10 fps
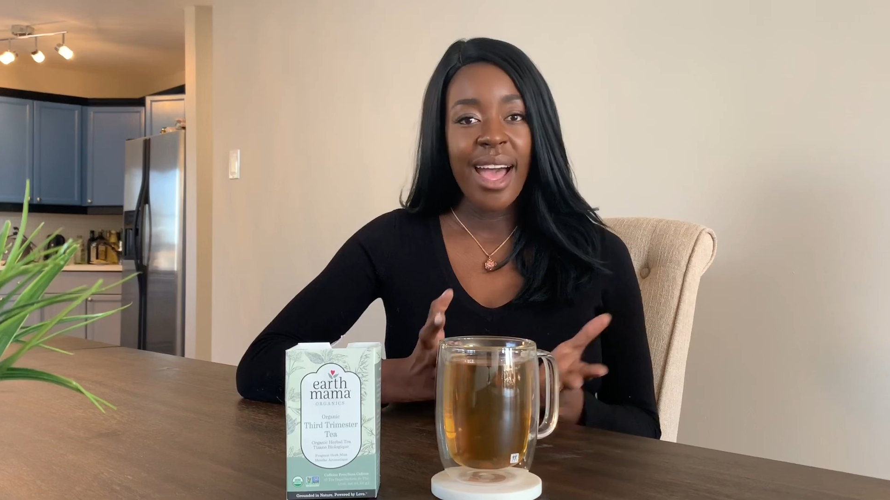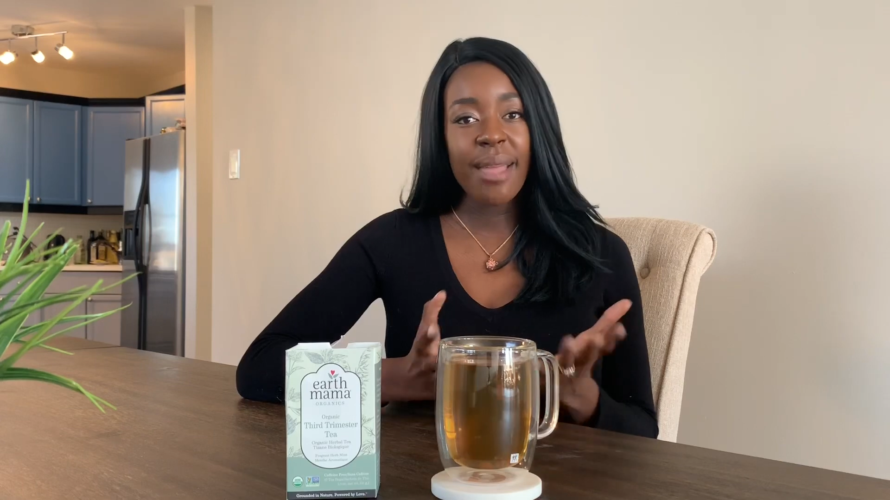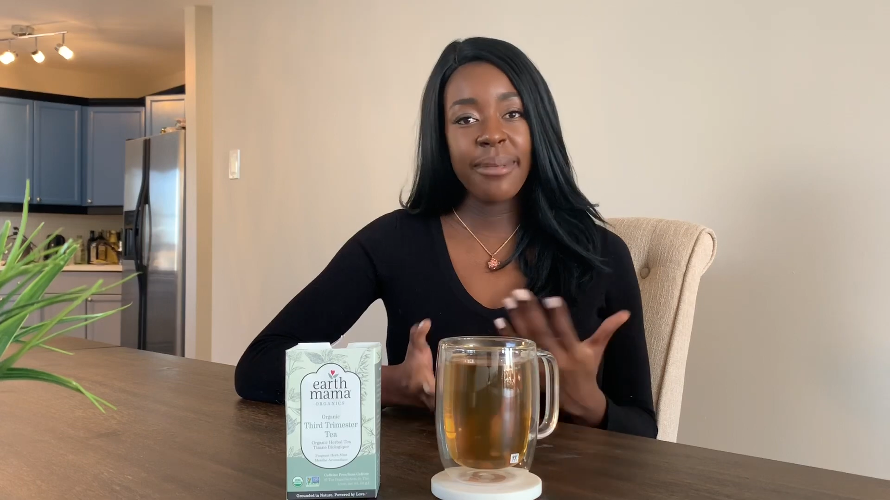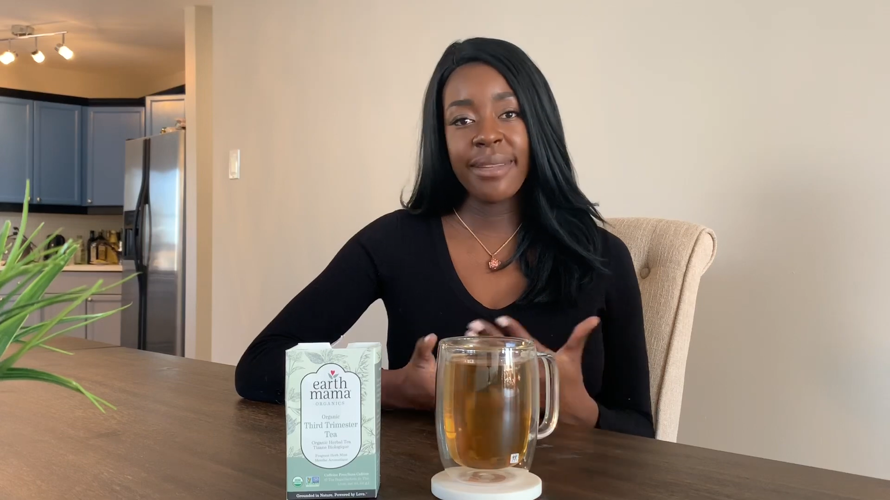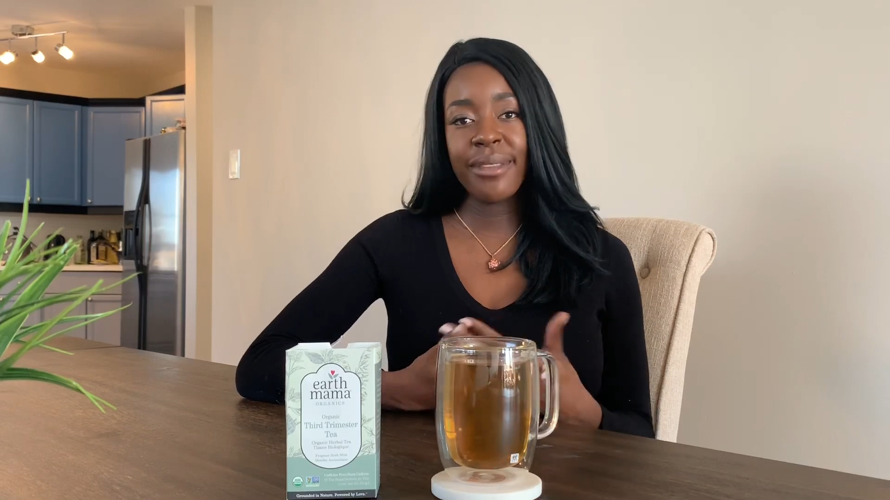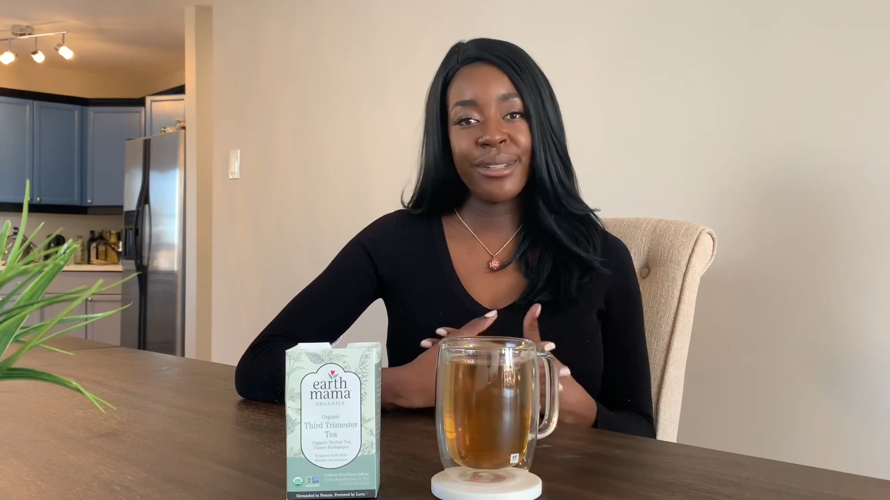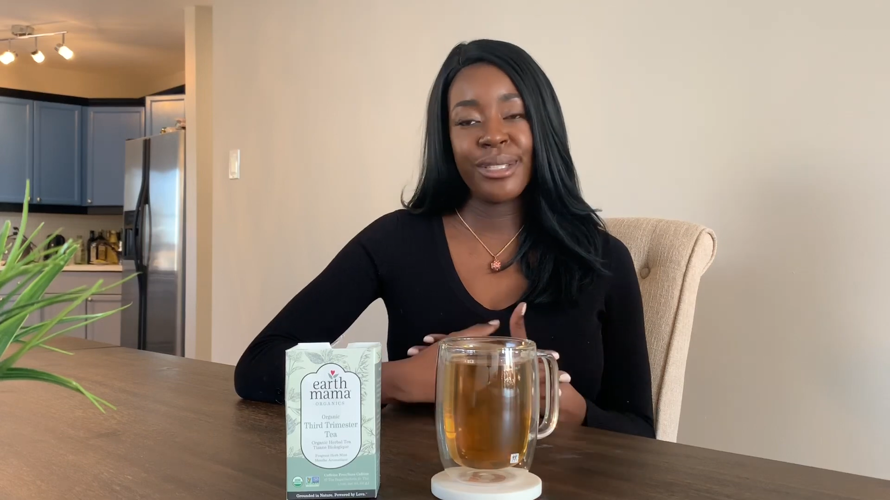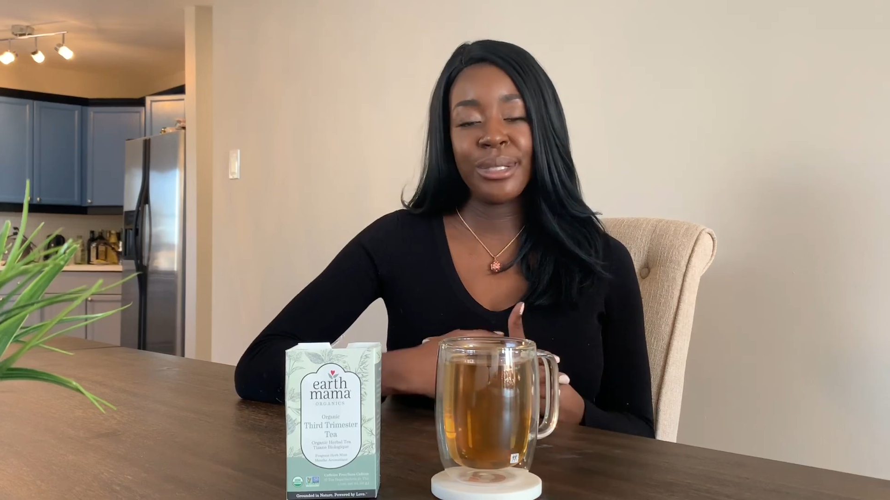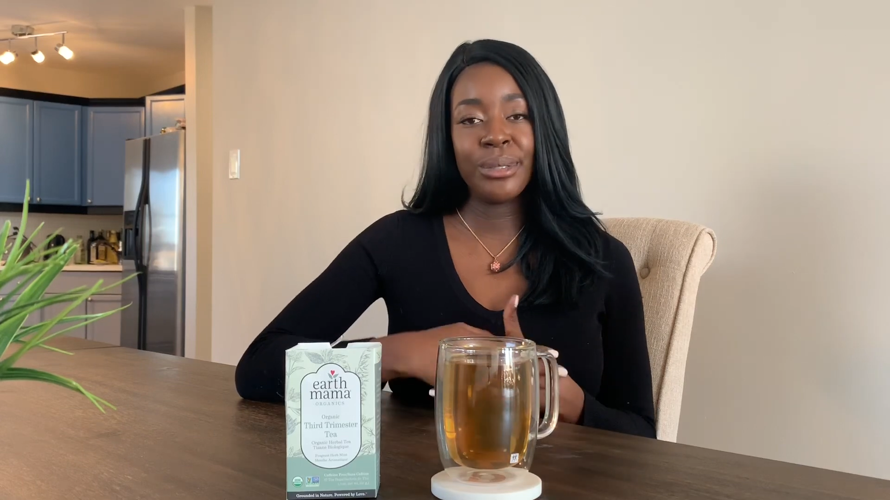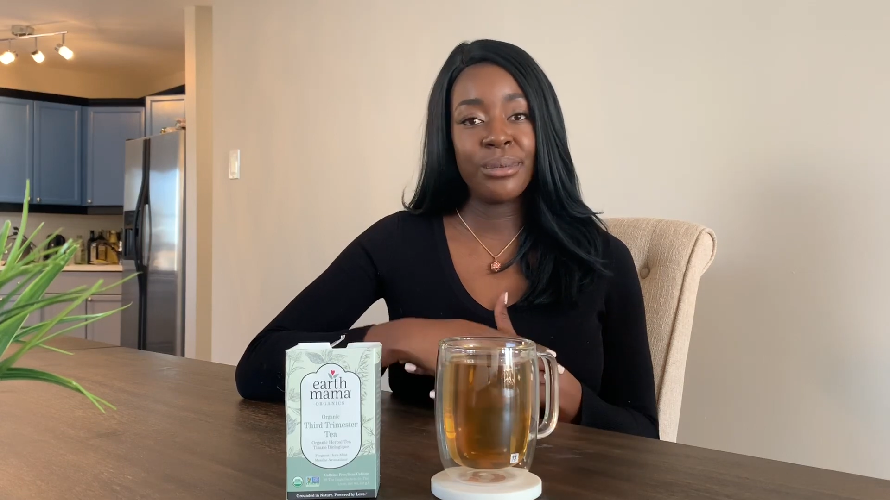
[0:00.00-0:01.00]
I believe those
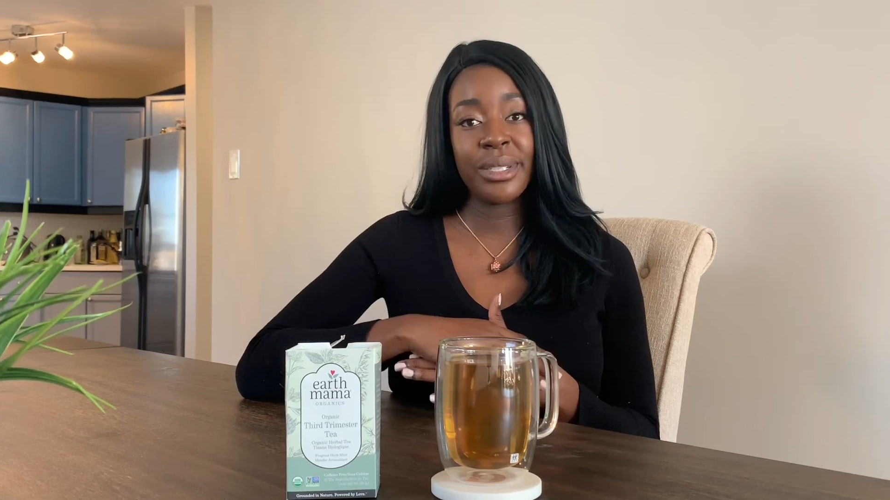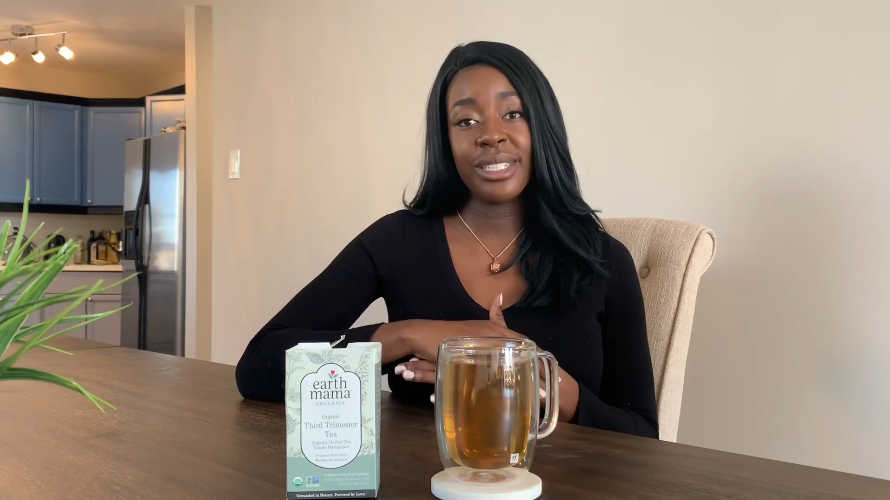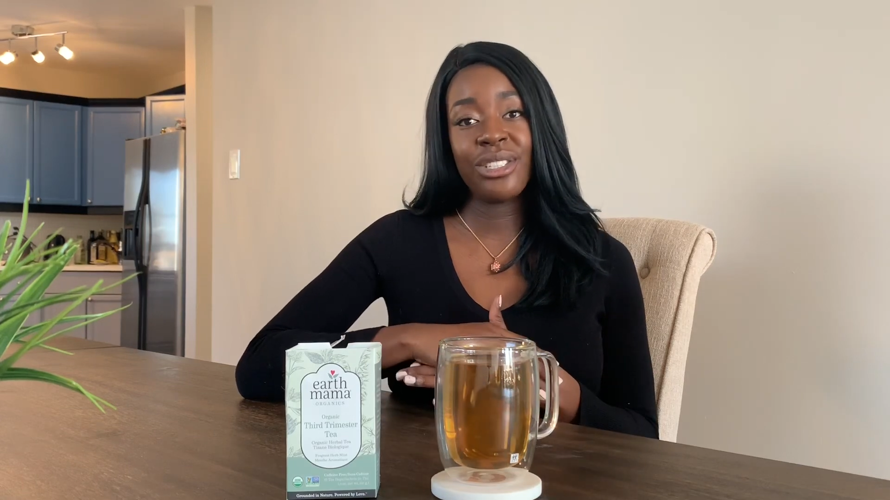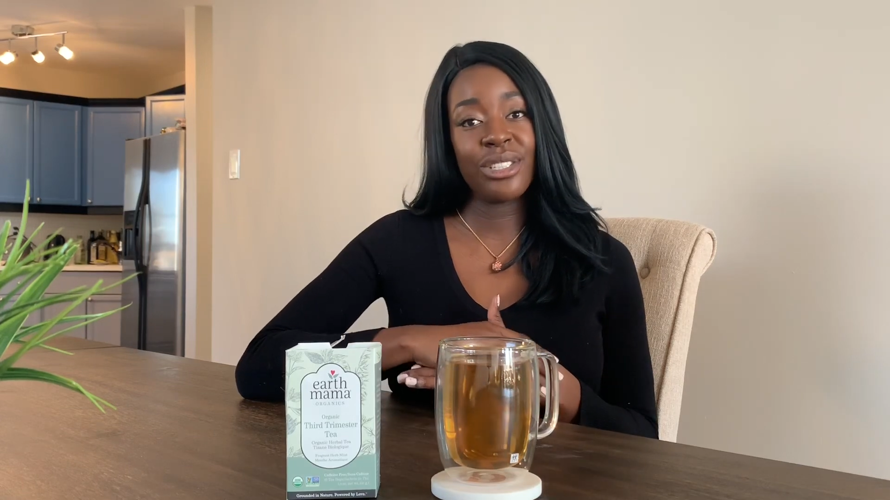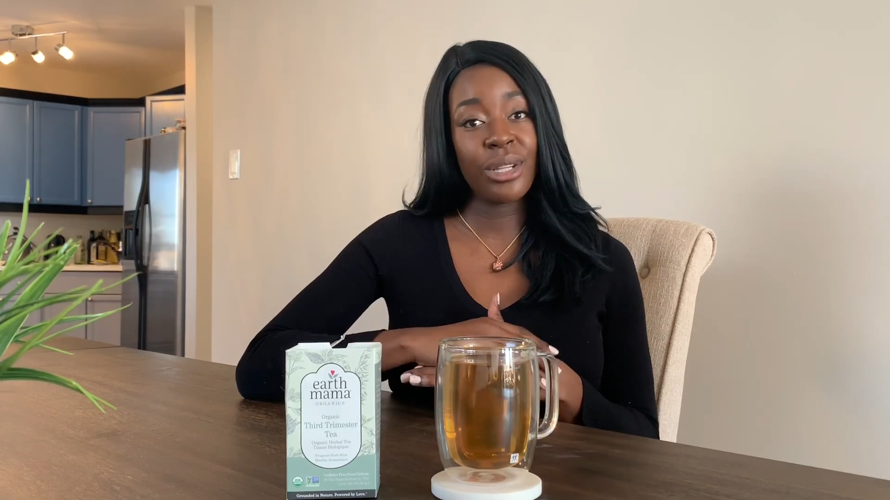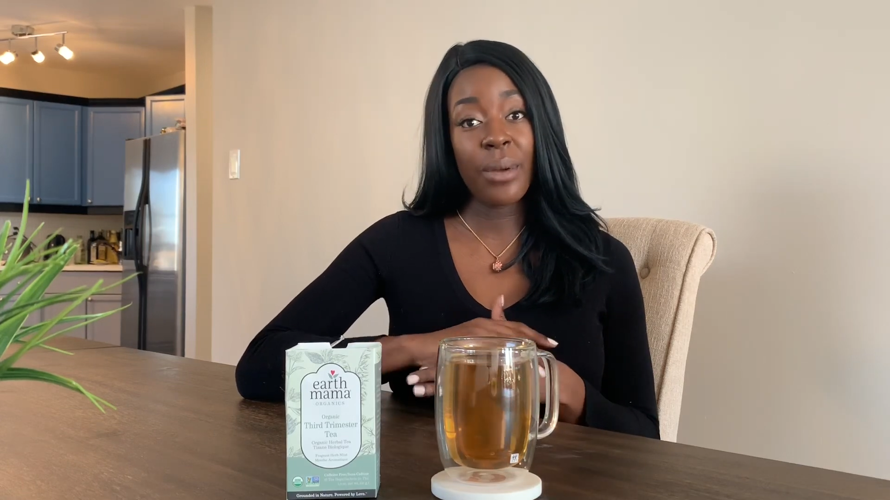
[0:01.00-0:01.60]
two really just